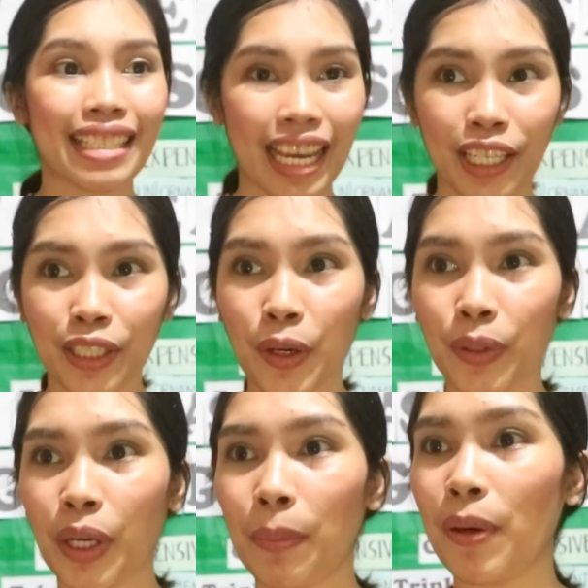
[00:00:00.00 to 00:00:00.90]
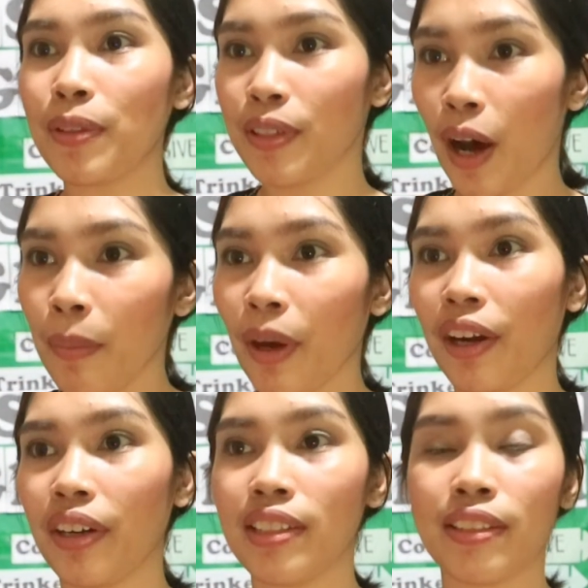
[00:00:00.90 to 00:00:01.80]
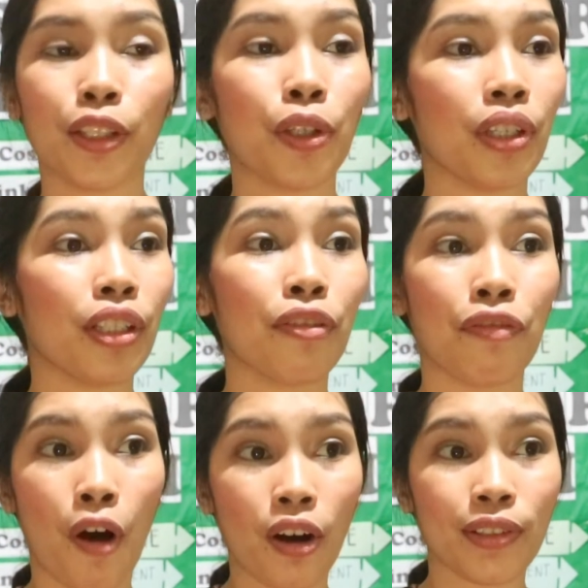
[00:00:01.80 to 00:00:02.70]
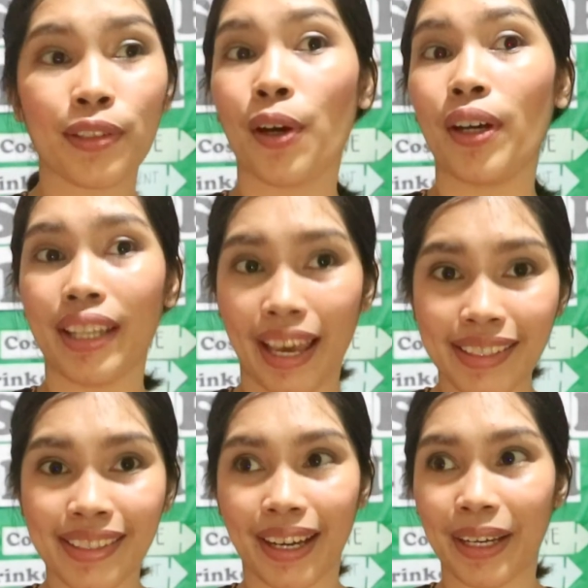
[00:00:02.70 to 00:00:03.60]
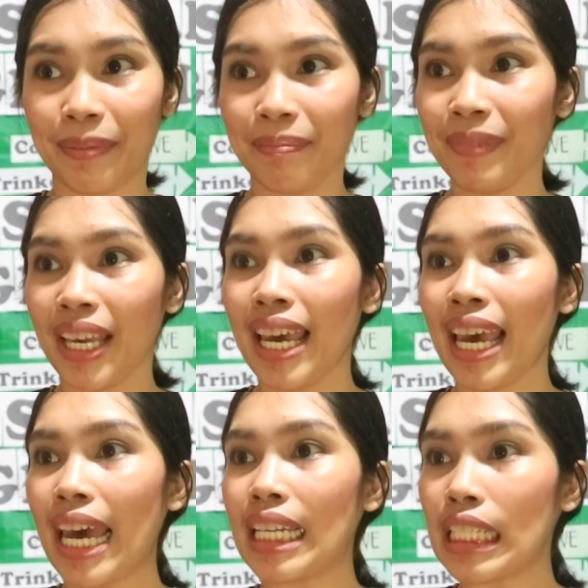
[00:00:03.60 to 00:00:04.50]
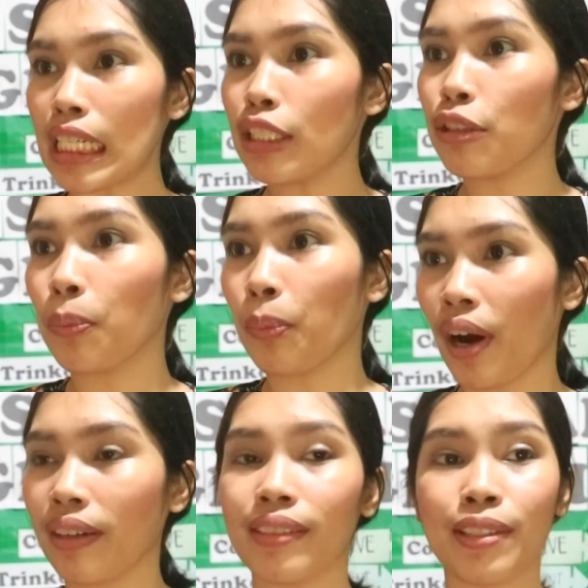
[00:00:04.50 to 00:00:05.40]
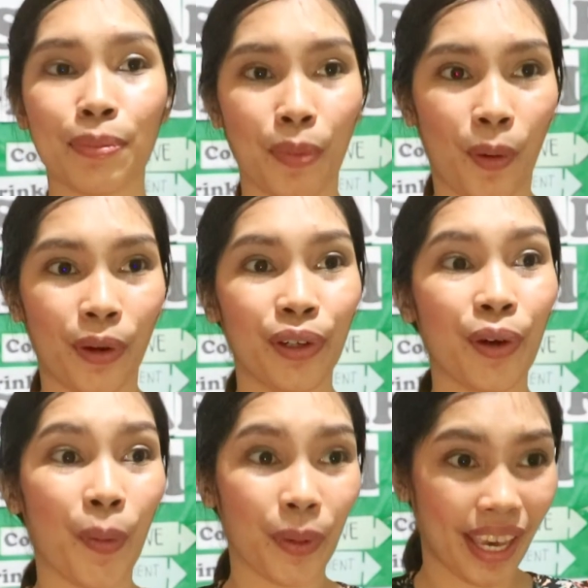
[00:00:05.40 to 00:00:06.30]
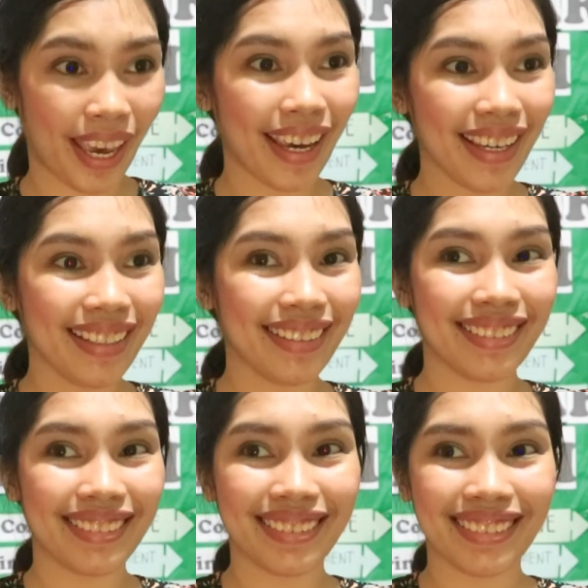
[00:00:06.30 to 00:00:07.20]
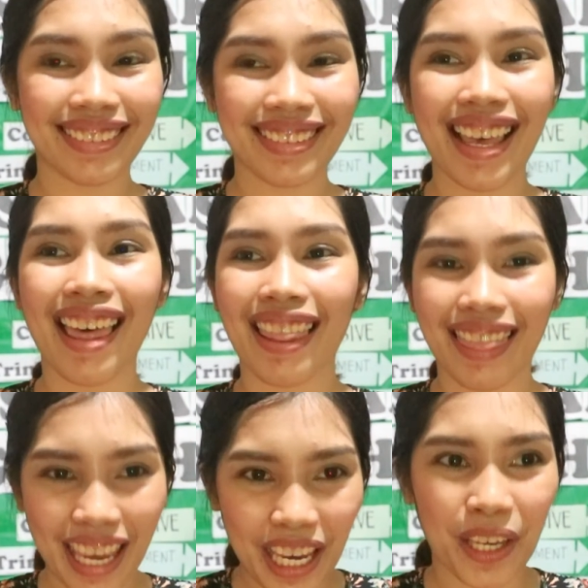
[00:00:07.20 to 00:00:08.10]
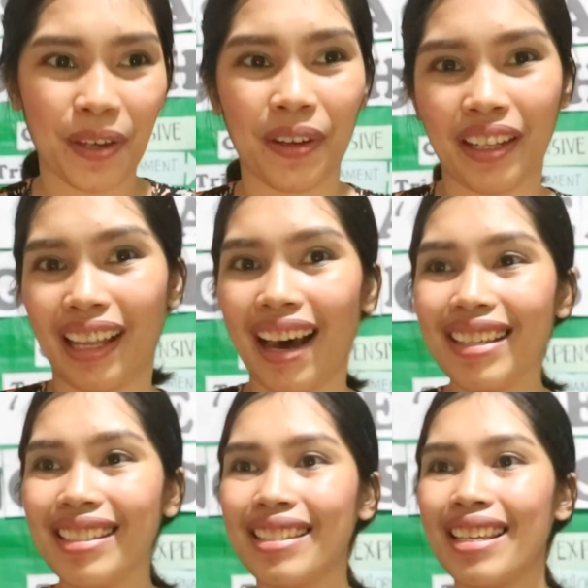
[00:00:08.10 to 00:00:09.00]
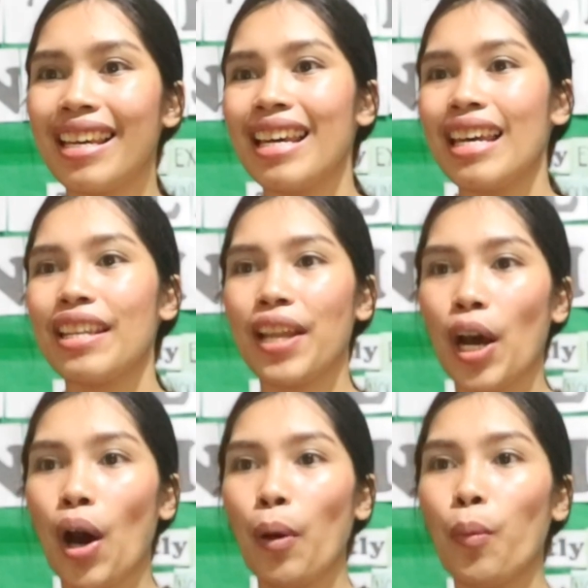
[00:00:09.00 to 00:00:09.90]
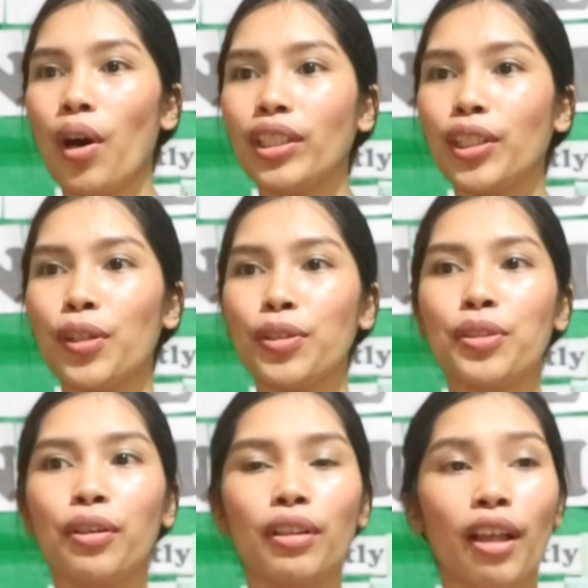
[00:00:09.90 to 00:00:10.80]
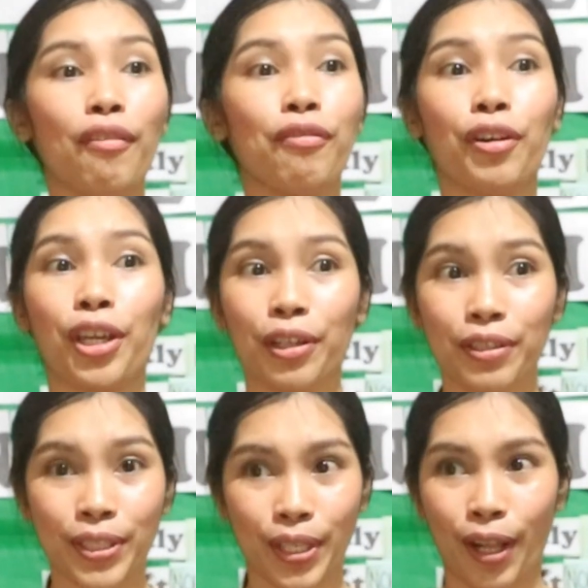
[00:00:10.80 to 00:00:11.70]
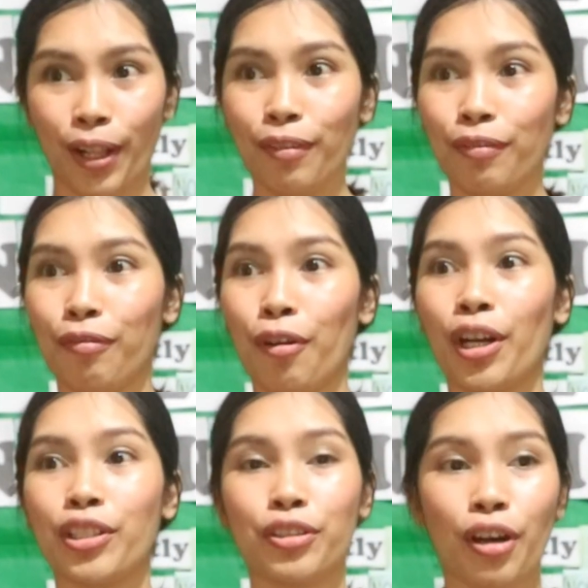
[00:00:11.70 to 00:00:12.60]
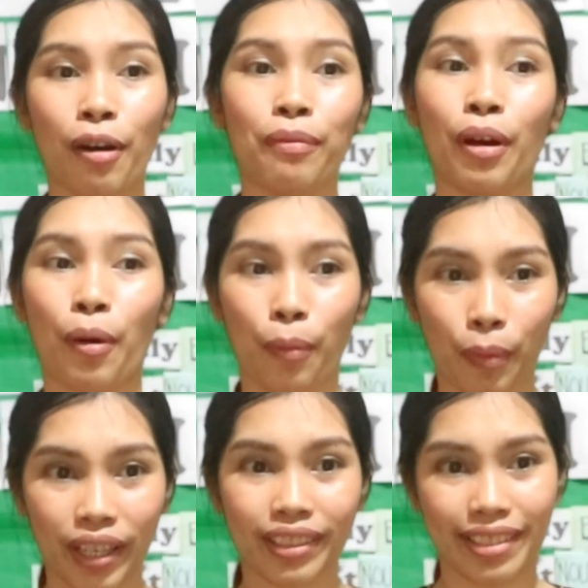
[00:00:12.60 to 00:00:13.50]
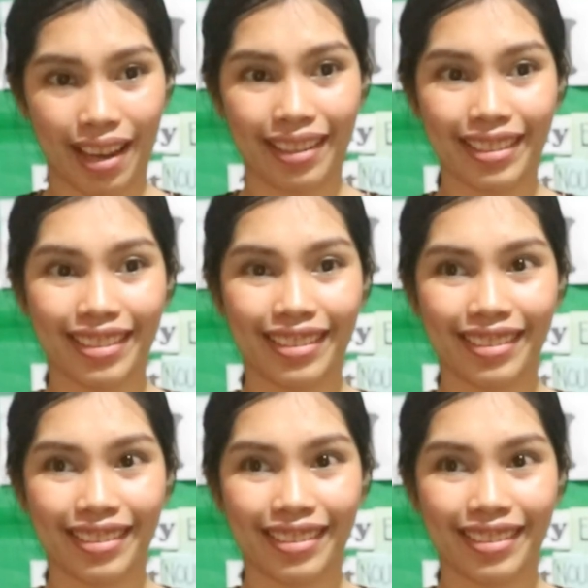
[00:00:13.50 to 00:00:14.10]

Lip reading: take note about some areas that you need to focus on next time and need to practice more, okay? Thank you, class. Now, I want you to clap for yourself for a job well done.